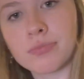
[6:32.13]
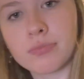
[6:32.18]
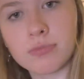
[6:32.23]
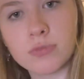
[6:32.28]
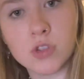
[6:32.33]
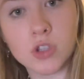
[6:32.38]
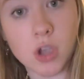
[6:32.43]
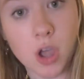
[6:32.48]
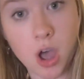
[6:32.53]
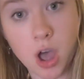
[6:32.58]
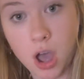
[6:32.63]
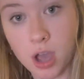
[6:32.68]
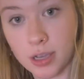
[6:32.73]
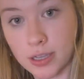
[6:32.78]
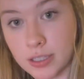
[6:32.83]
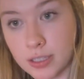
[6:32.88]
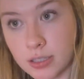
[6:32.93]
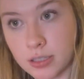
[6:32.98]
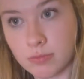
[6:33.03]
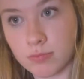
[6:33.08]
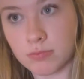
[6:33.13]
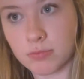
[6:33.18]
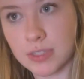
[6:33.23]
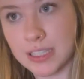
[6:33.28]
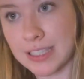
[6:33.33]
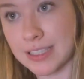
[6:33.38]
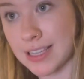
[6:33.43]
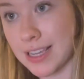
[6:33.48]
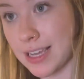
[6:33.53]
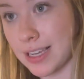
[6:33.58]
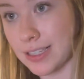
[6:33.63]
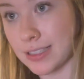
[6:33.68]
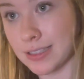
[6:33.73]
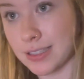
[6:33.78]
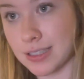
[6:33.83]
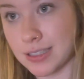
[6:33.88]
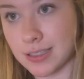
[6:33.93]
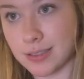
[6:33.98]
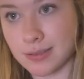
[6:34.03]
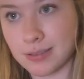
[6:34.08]
talks,
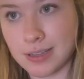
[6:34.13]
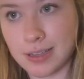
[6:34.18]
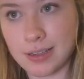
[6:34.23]
sings,